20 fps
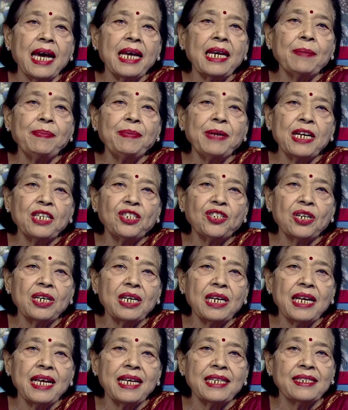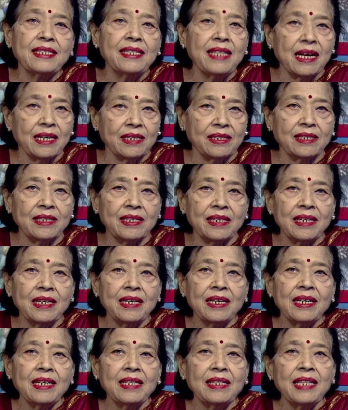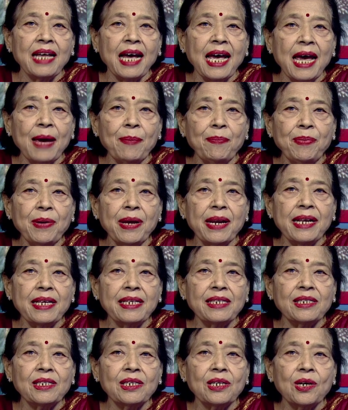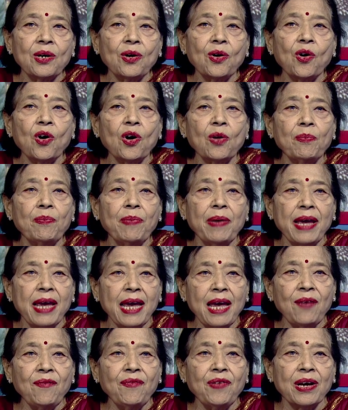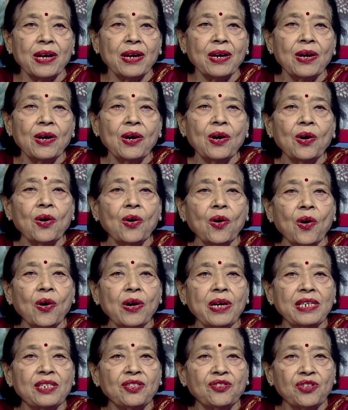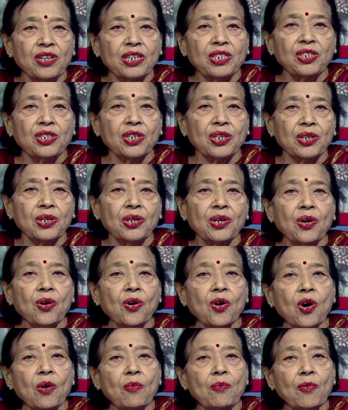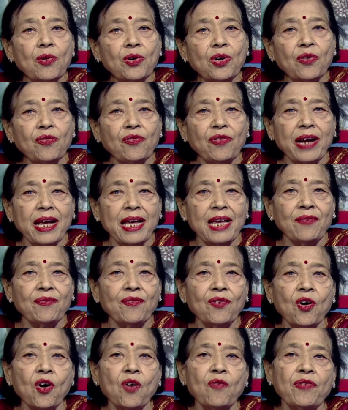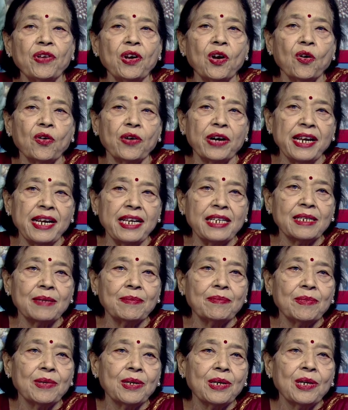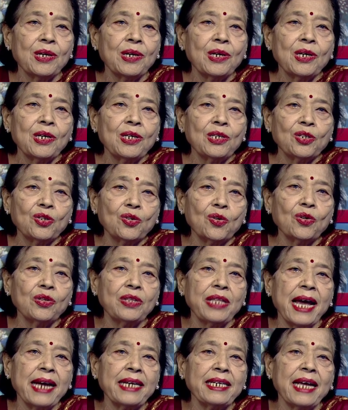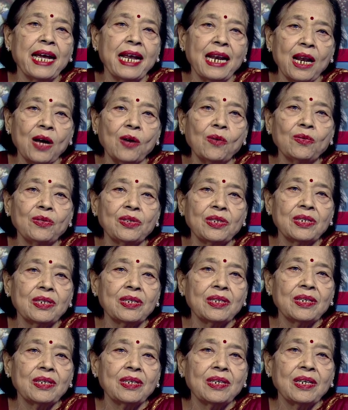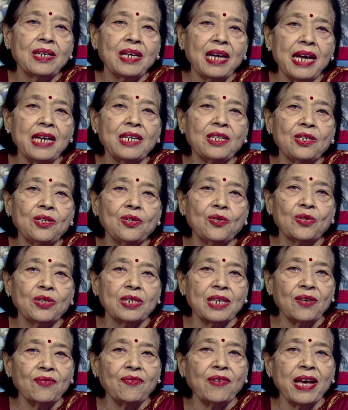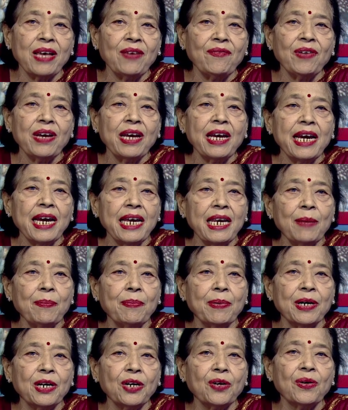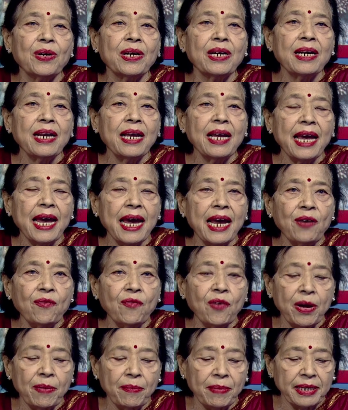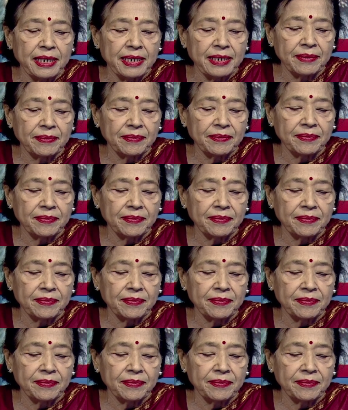Adaptation is thus the appearance or behavior or structure or mode of life of an organism so that allows it to survive in a particular environment.